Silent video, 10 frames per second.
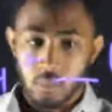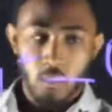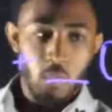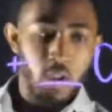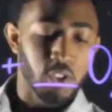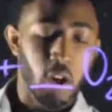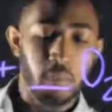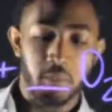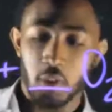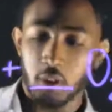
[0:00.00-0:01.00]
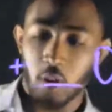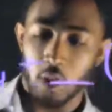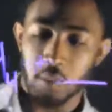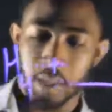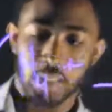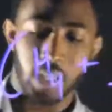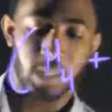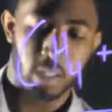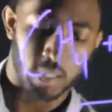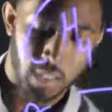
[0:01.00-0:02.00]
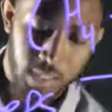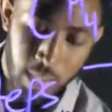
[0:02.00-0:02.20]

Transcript: solving for our carbon. That takes us to step